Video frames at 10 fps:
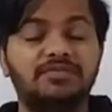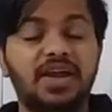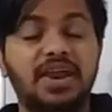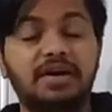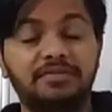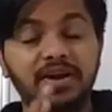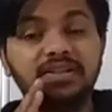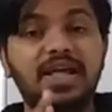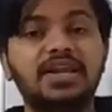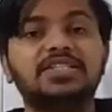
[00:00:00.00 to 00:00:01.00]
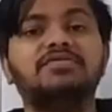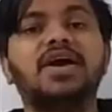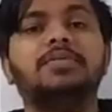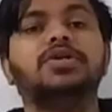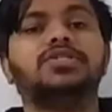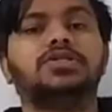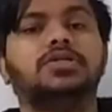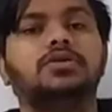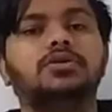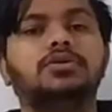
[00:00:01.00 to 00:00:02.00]
Whenever there is a
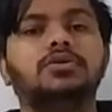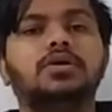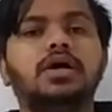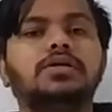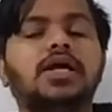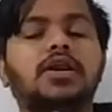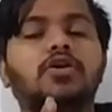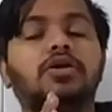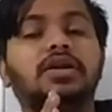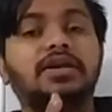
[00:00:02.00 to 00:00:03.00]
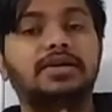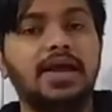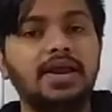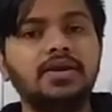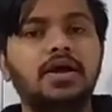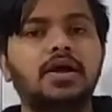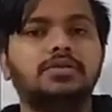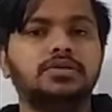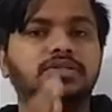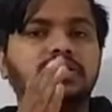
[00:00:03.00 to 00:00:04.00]
vibration, then and only then
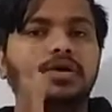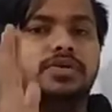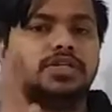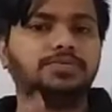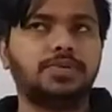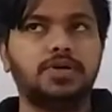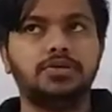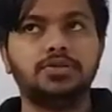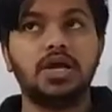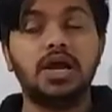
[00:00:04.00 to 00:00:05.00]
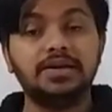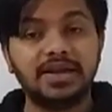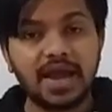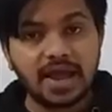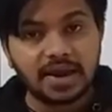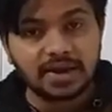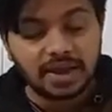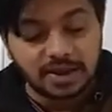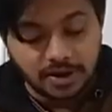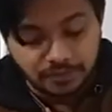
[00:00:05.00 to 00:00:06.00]
the sound is produced.
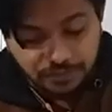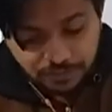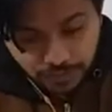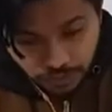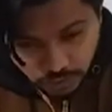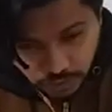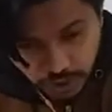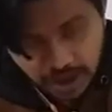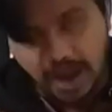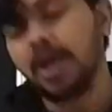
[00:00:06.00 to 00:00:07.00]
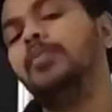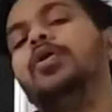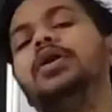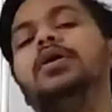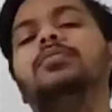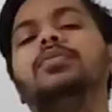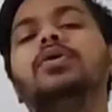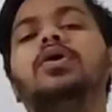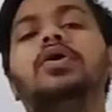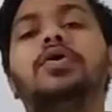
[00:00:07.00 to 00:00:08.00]
Then in a flute or a
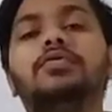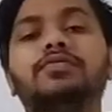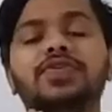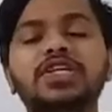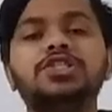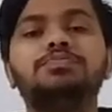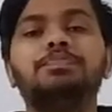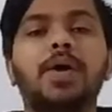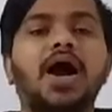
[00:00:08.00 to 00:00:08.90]
harmonium, which